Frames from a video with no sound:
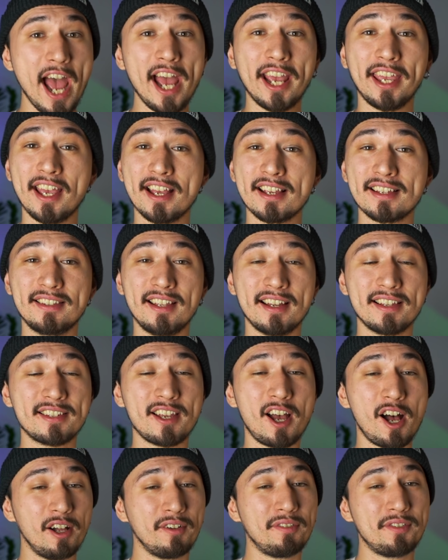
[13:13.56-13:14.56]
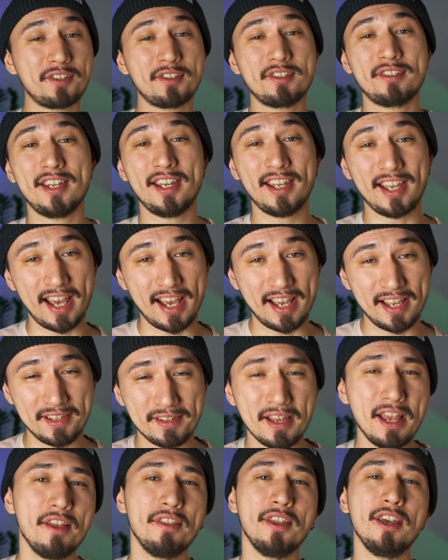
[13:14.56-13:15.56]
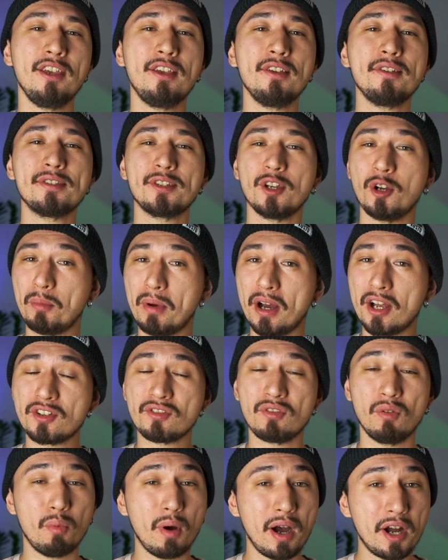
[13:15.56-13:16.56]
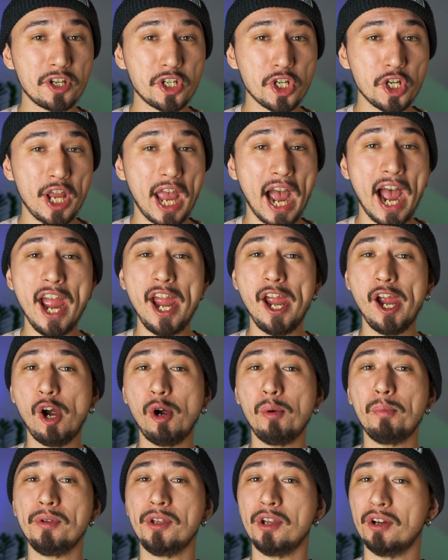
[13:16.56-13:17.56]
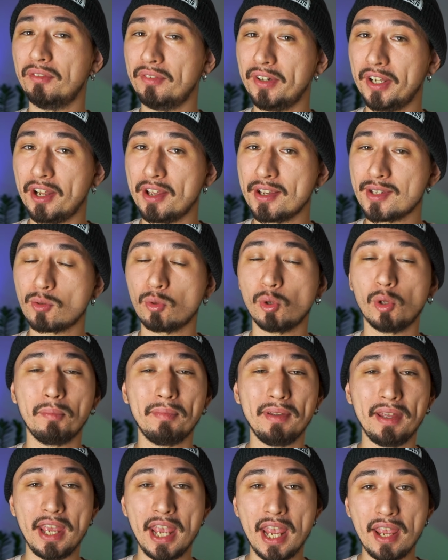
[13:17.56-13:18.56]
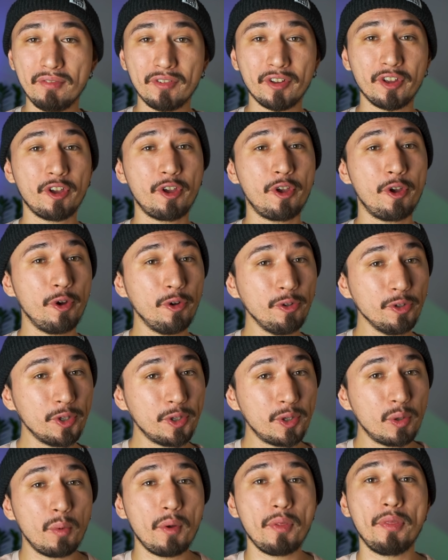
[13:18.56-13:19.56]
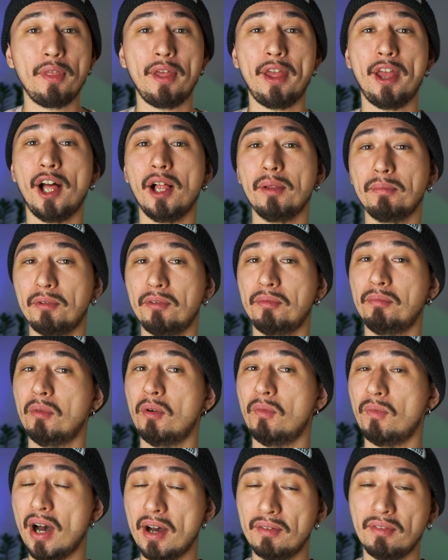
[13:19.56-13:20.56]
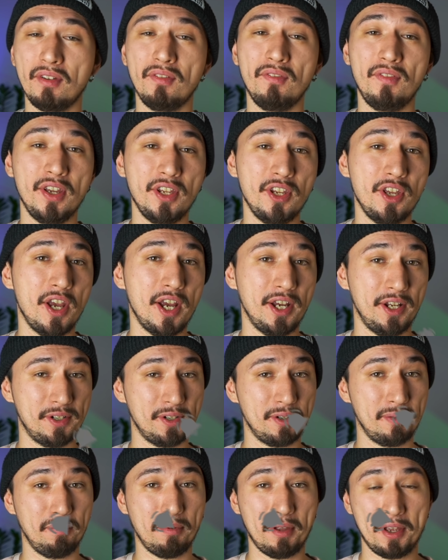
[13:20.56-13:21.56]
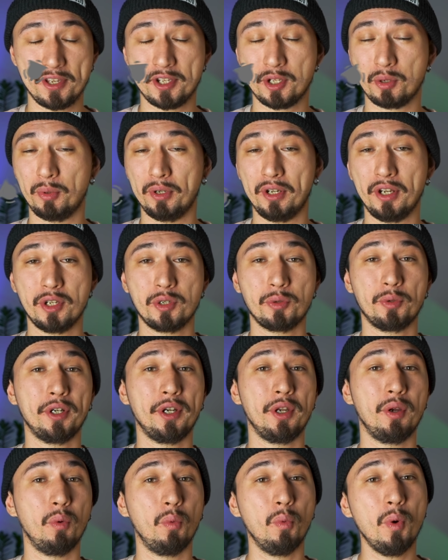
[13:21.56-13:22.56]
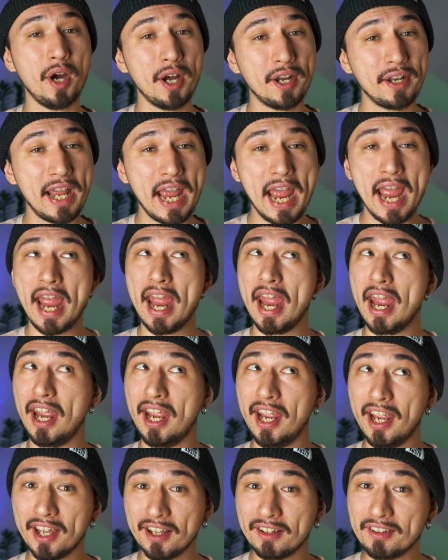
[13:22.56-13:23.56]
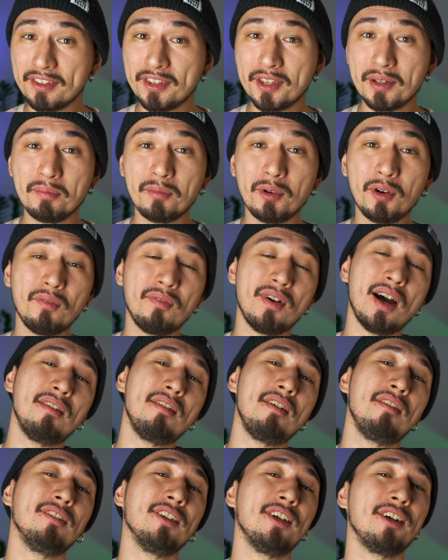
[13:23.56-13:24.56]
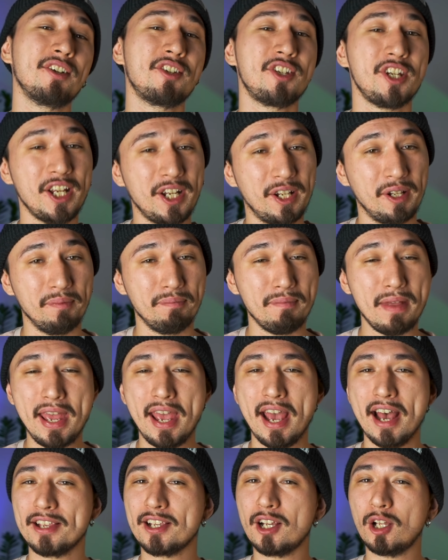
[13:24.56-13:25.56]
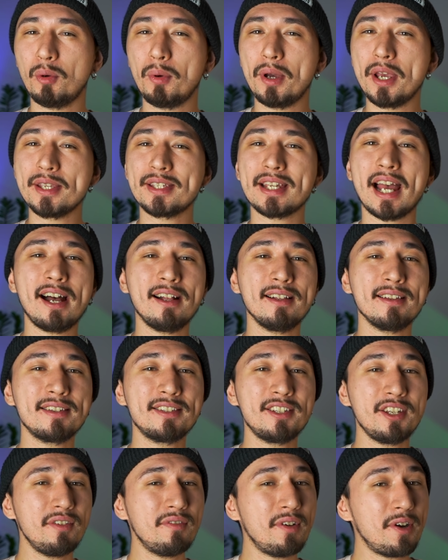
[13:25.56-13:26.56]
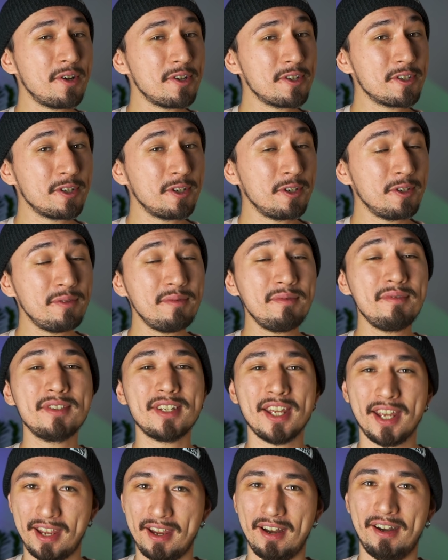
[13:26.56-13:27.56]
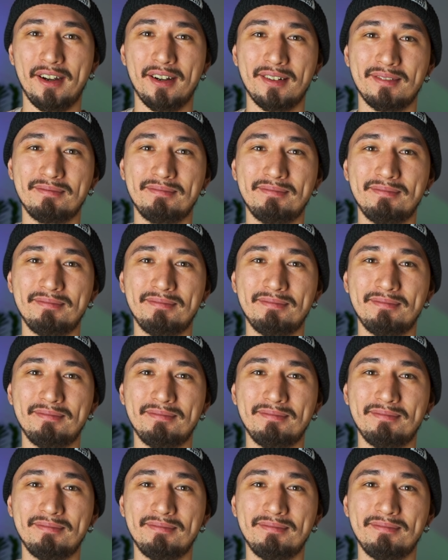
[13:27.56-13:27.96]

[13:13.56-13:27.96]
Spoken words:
I guess that's all for today, guys. Thank you so much for watching. I hope your videos will be even cooler with the help of Movavi Video Editor Plus 2021 and the Movavi Vlog channel. As always, I'll see you very soon. Take care.